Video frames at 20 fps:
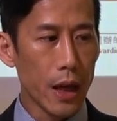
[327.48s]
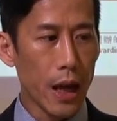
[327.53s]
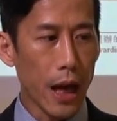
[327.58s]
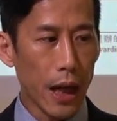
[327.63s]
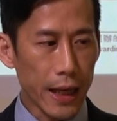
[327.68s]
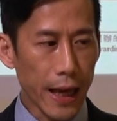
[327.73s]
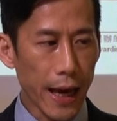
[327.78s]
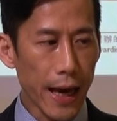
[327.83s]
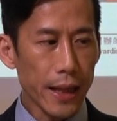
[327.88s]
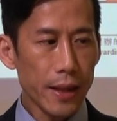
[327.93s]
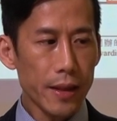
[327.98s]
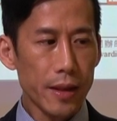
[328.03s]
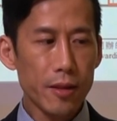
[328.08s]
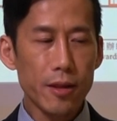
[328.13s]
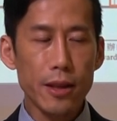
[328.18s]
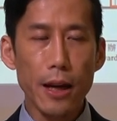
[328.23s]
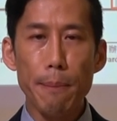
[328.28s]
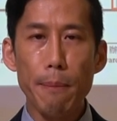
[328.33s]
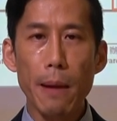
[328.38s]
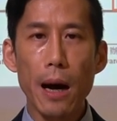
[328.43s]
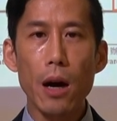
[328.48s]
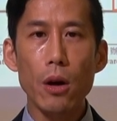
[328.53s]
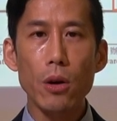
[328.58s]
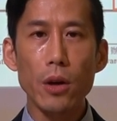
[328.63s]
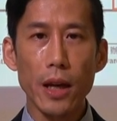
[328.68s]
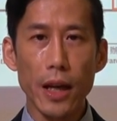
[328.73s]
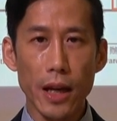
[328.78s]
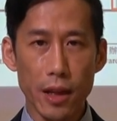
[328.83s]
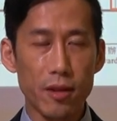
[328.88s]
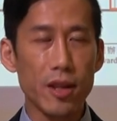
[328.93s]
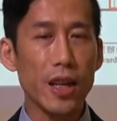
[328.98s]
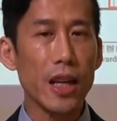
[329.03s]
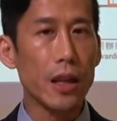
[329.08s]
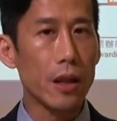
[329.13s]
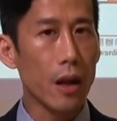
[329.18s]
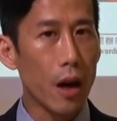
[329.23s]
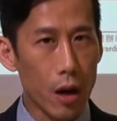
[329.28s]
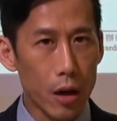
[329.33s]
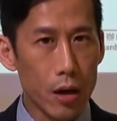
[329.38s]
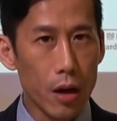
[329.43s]
Again, this amount is in
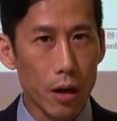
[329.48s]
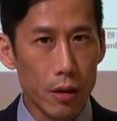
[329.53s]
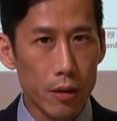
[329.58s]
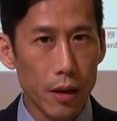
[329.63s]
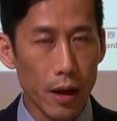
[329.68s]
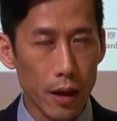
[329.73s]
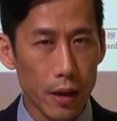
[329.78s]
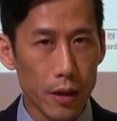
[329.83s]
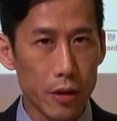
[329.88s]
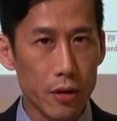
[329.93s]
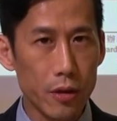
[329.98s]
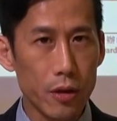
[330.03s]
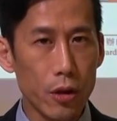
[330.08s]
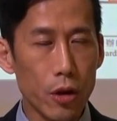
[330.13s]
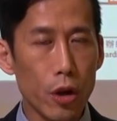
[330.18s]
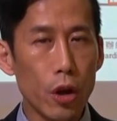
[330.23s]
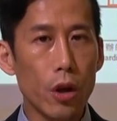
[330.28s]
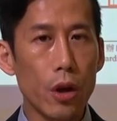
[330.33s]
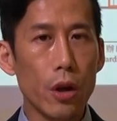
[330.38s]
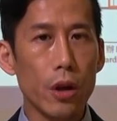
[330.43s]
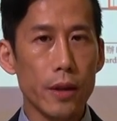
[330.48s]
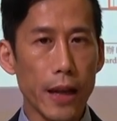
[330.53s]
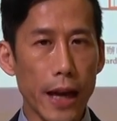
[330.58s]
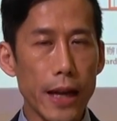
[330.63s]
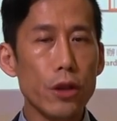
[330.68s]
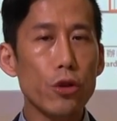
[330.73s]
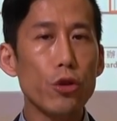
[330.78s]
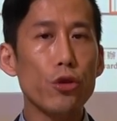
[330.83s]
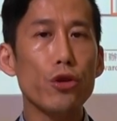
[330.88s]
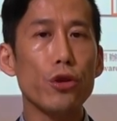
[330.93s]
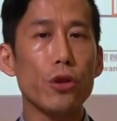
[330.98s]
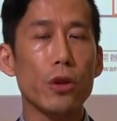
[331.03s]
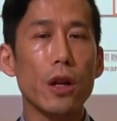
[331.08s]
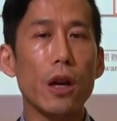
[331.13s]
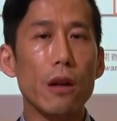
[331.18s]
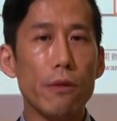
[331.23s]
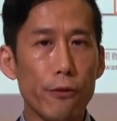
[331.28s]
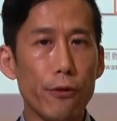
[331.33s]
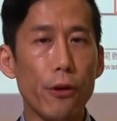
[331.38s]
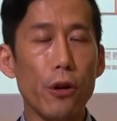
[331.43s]
Hong Kong dollars. Then you should
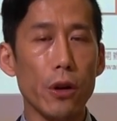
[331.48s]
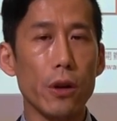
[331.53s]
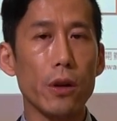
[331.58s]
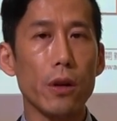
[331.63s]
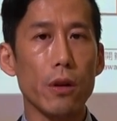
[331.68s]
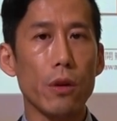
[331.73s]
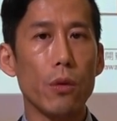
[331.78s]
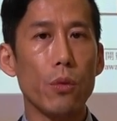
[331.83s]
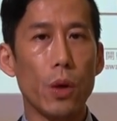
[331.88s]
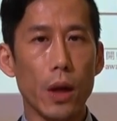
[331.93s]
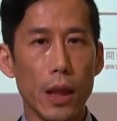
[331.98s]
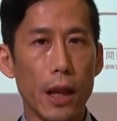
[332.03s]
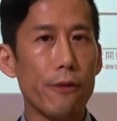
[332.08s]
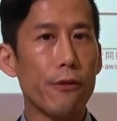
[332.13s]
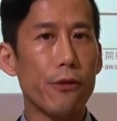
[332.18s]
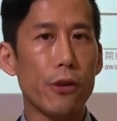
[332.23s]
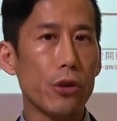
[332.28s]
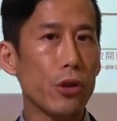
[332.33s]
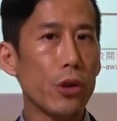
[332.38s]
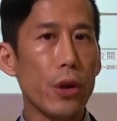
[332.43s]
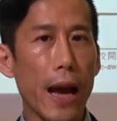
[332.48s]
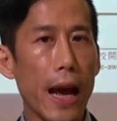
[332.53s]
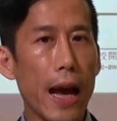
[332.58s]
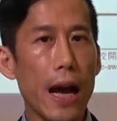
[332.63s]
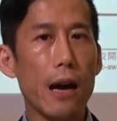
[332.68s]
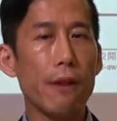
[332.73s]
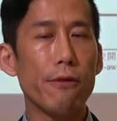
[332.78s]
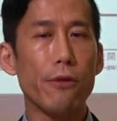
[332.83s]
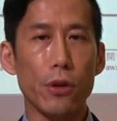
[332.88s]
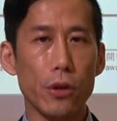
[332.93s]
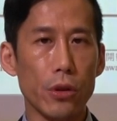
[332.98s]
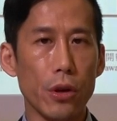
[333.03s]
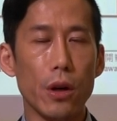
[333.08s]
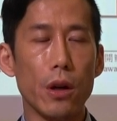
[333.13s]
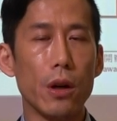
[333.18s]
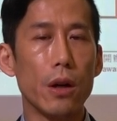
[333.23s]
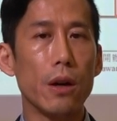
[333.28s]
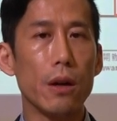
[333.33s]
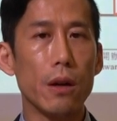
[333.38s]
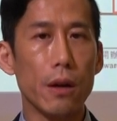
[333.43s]
convert whatever you have or
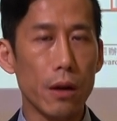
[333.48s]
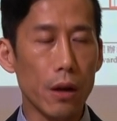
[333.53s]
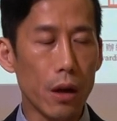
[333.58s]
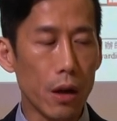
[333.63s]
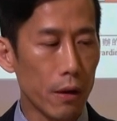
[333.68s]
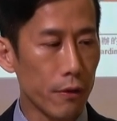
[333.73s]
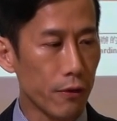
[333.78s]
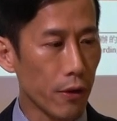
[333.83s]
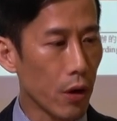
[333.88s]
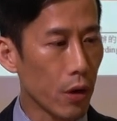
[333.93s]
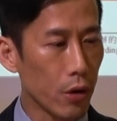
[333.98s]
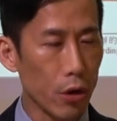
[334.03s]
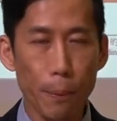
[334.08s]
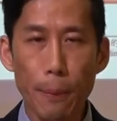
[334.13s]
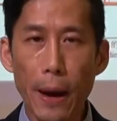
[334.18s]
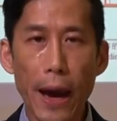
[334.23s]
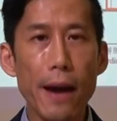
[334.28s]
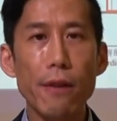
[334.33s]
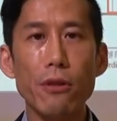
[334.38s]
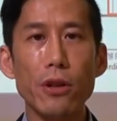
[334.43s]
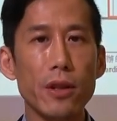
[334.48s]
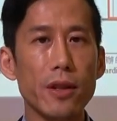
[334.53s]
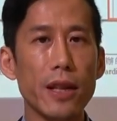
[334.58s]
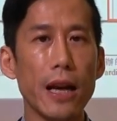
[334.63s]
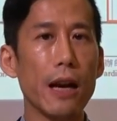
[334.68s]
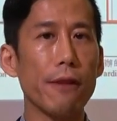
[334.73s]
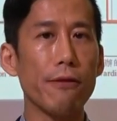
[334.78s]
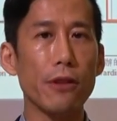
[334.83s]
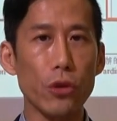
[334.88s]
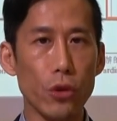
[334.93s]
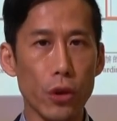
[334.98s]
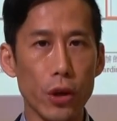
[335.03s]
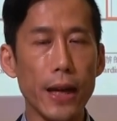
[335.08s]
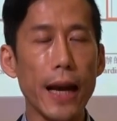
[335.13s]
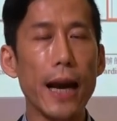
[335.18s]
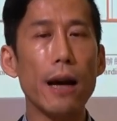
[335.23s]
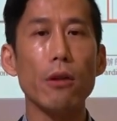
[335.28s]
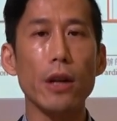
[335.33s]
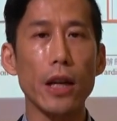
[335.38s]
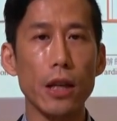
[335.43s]
your parents have in your
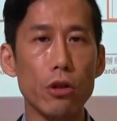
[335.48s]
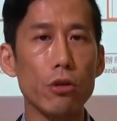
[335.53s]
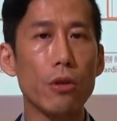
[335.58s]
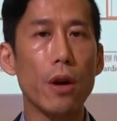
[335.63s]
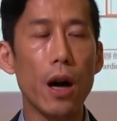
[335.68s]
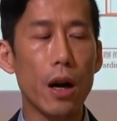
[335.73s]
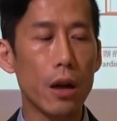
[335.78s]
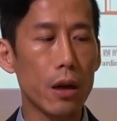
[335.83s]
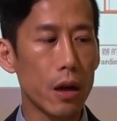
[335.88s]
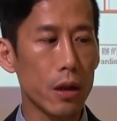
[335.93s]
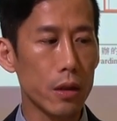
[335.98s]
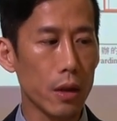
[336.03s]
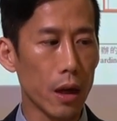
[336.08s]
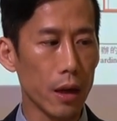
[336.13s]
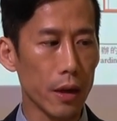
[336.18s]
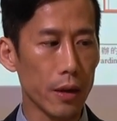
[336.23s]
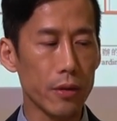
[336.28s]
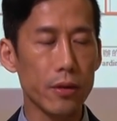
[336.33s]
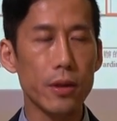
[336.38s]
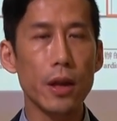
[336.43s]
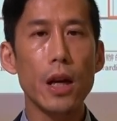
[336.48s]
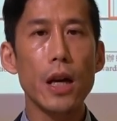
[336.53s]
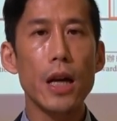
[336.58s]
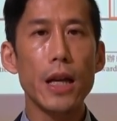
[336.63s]
account into Hong Kong dollars.